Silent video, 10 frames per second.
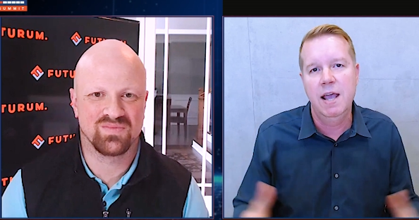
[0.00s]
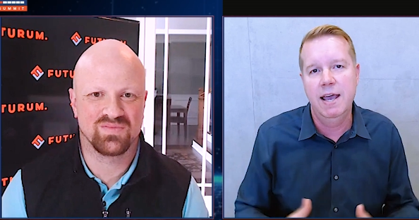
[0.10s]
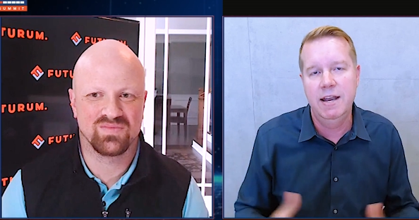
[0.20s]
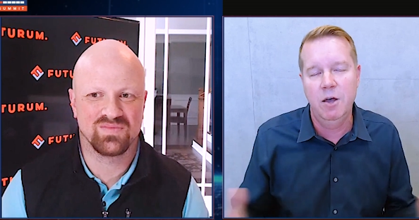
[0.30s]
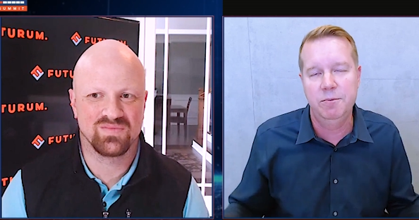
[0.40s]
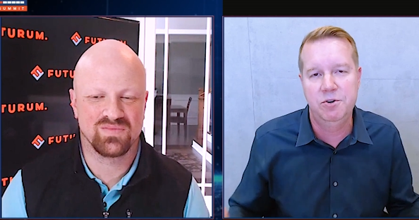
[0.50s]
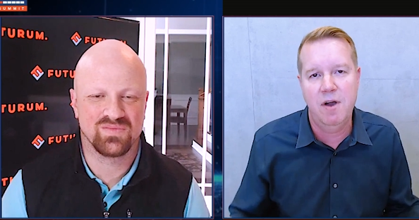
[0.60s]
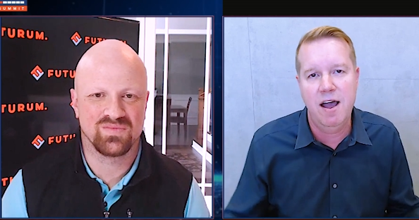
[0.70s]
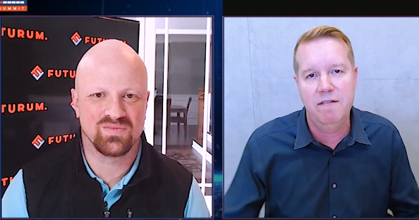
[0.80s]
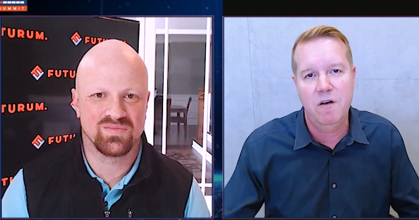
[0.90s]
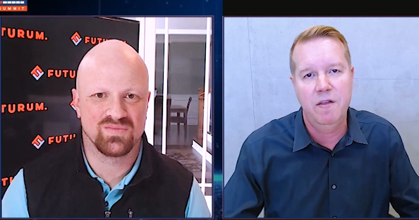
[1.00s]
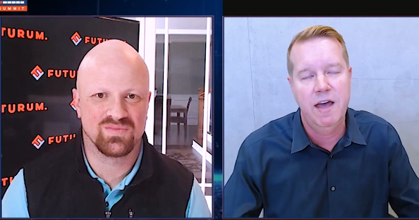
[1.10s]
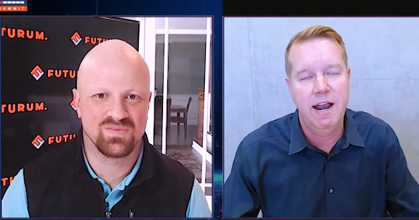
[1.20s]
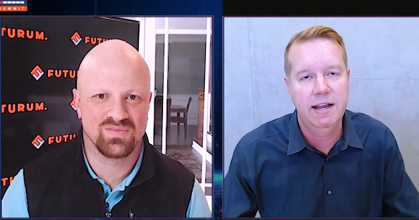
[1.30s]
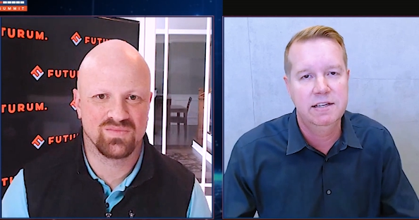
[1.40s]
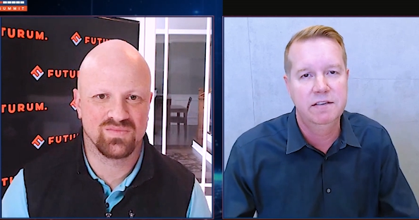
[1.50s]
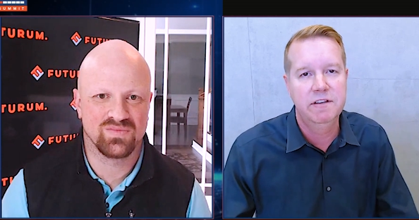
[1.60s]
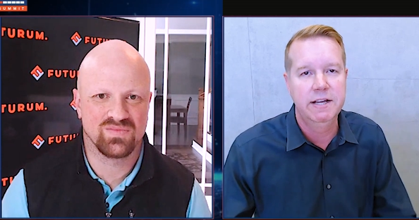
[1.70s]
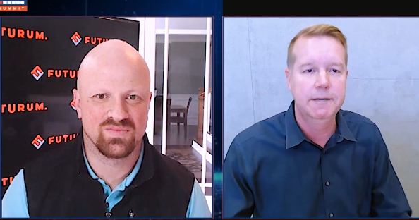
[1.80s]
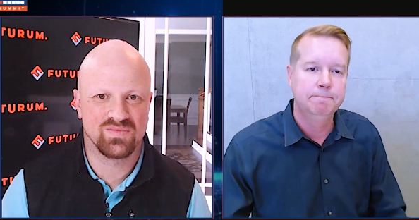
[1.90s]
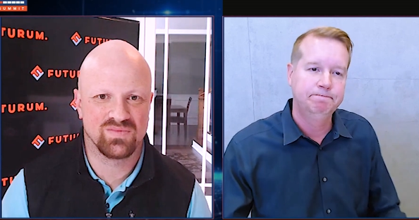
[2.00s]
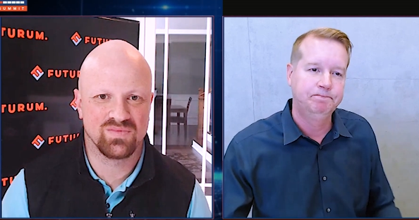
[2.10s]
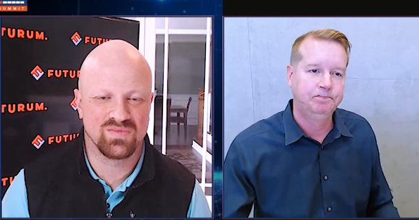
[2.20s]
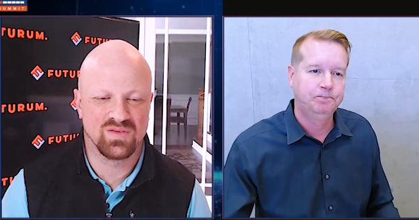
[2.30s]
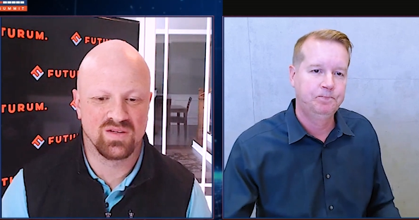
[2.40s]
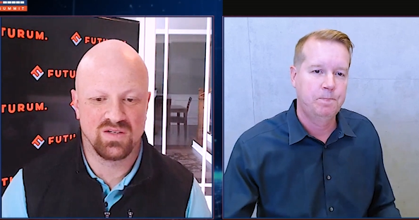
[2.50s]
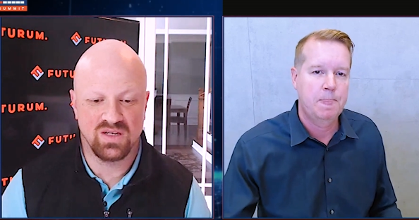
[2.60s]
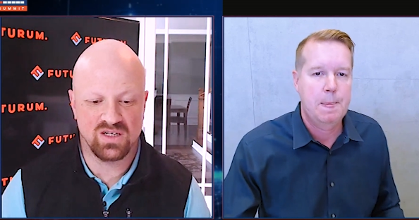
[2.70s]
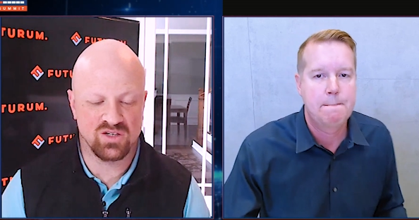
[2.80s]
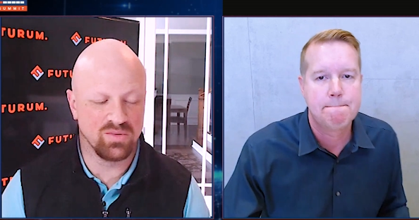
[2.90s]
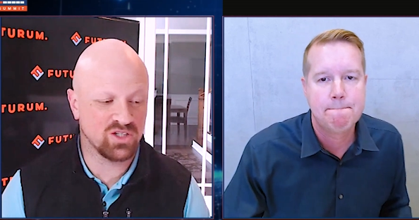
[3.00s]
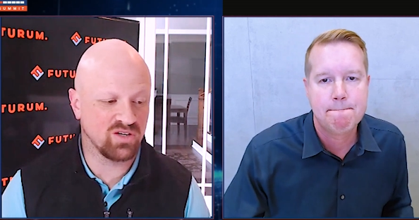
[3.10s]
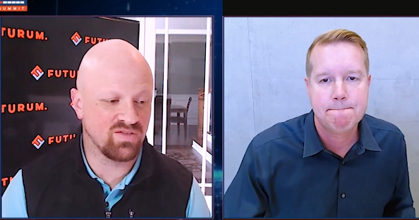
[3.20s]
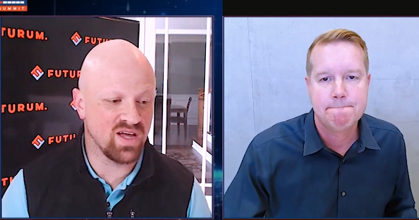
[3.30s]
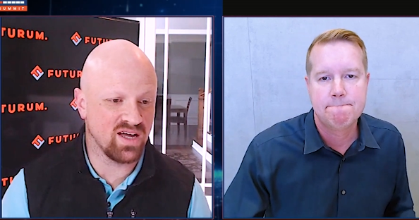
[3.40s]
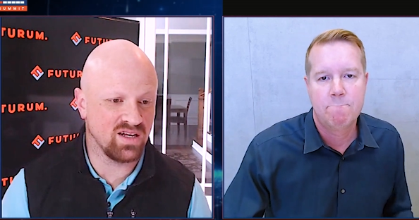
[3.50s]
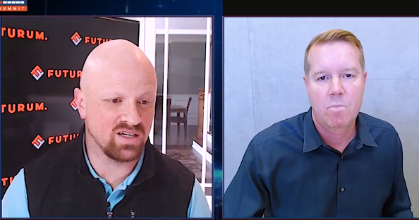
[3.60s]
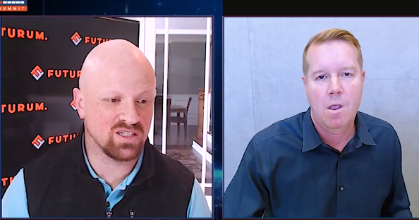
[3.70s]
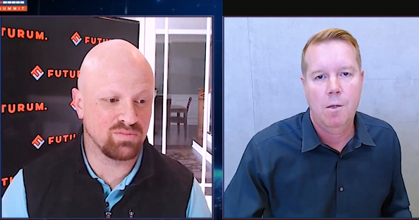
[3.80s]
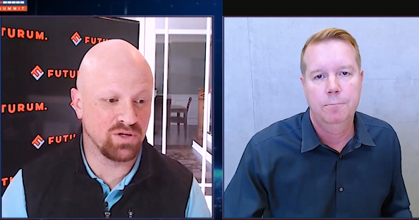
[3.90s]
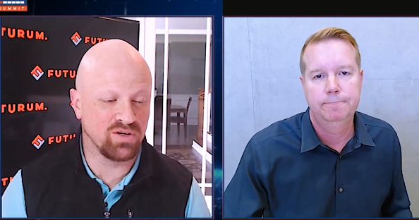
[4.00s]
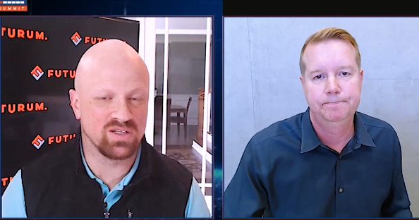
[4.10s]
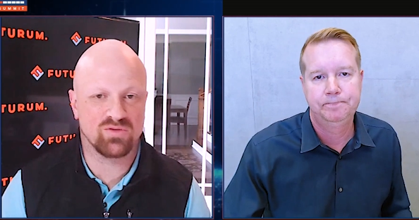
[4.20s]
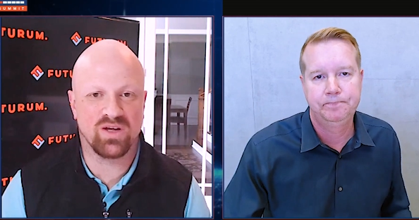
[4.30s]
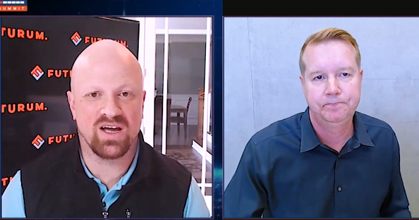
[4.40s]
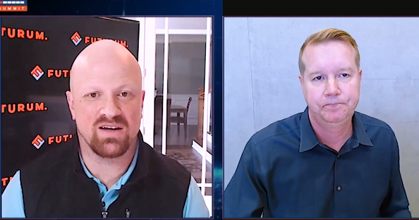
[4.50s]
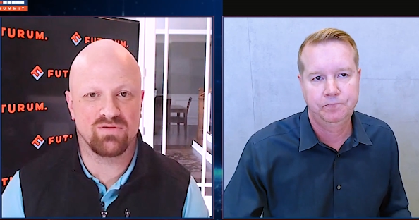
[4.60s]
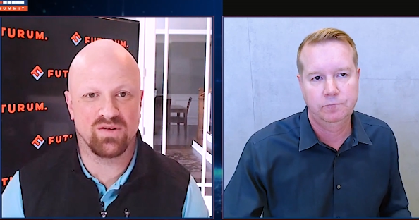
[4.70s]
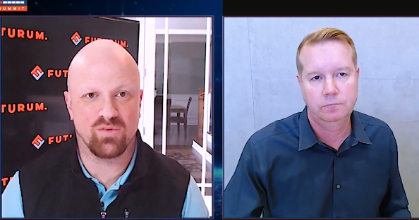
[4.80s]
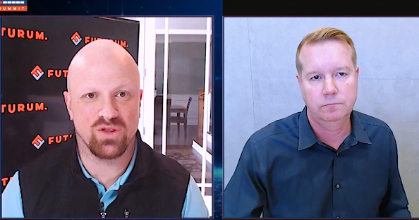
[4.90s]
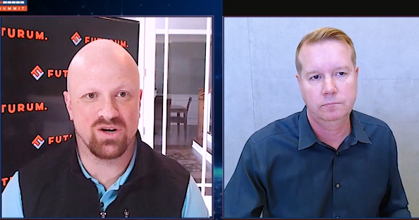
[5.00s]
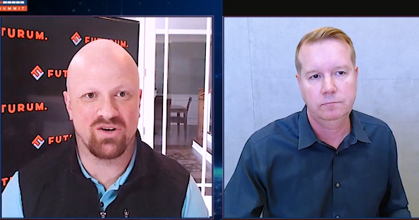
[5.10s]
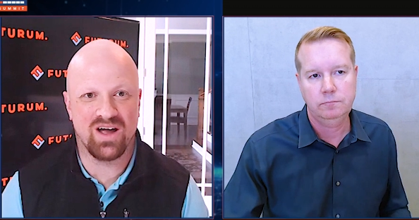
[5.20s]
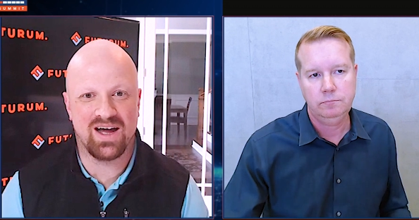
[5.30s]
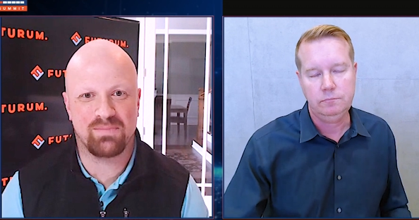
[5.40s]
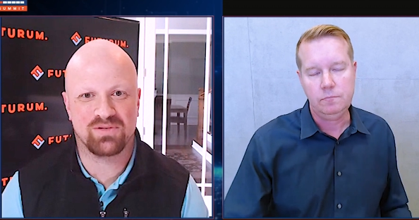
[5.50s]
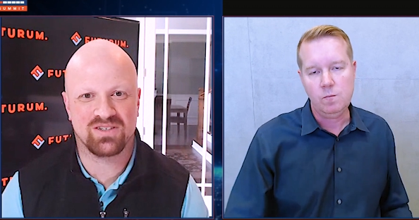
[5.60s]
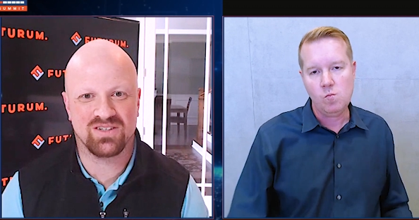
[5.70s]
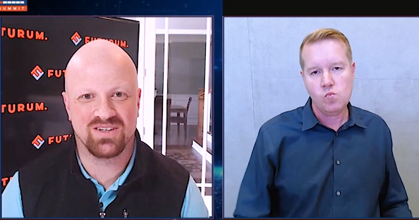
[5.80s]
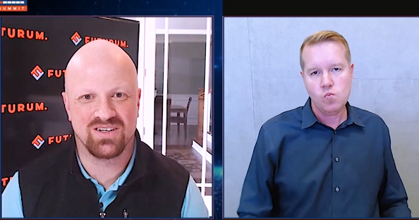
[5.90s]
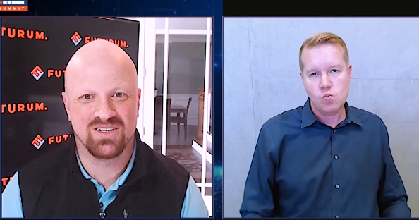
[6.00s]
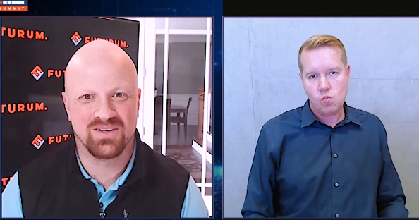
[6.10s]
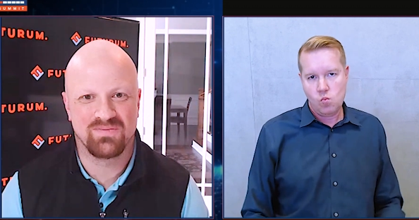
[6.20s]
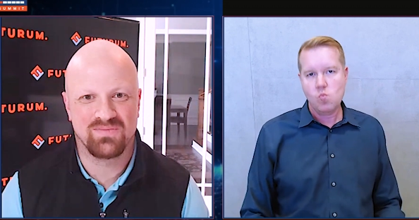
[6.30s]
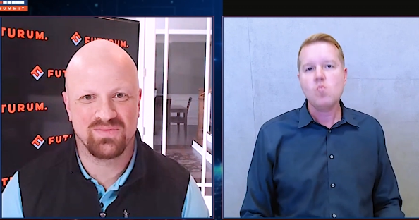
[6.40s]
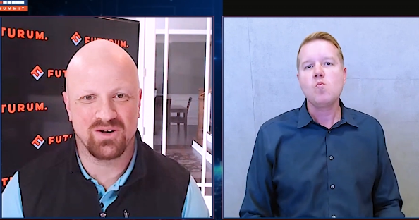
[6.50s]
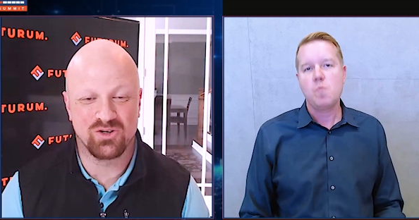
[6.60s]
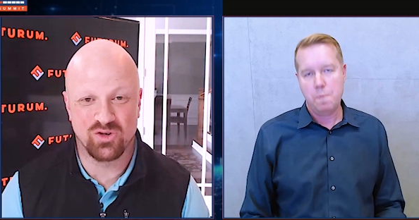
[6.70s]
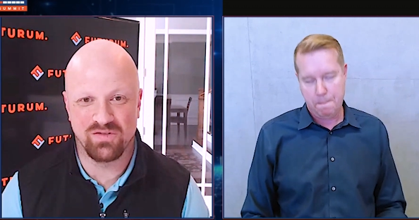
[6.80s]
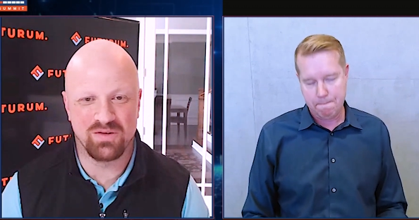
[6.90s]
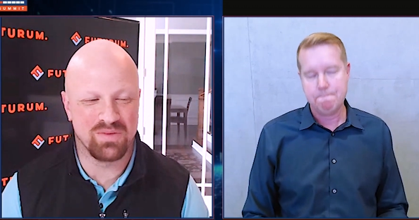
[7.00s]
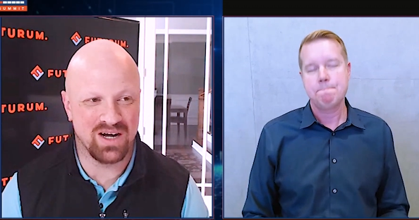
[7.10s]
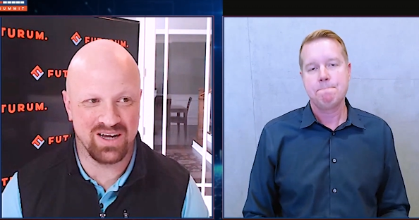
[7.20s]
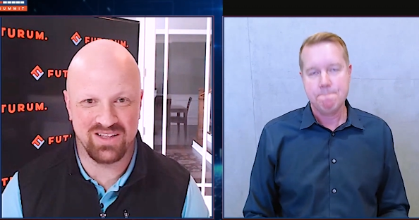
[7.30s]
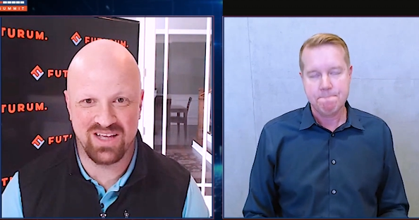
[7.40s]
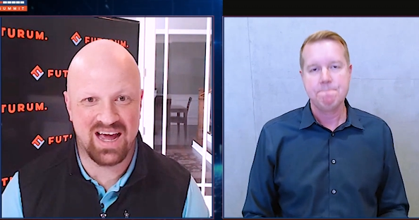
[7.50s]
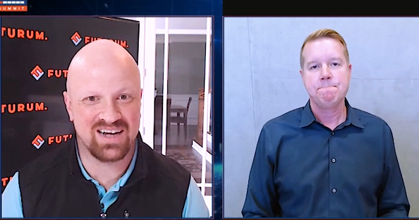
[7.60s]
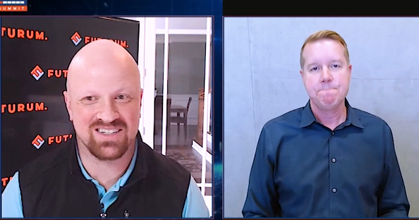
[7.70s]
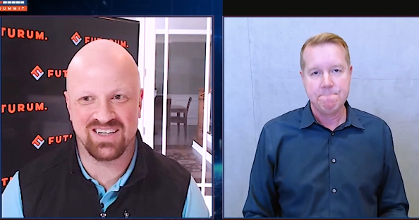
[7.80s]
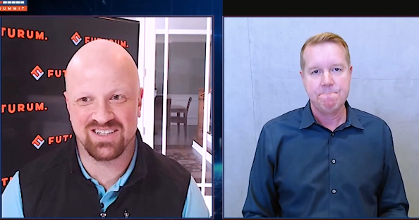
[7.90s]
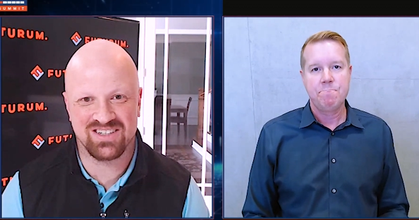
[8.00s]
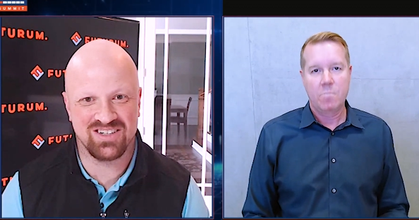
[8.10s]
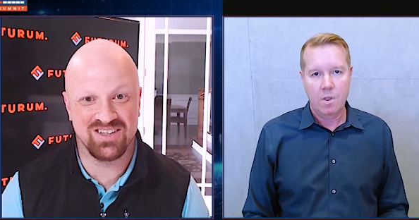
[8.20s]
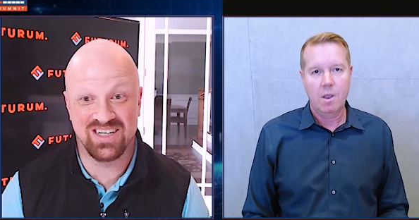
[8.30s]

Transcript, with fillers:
Speaker 1: and help drive all that activity.
Speaker 2: Yeah, so much of that experience we have within our apps are driven by the access to the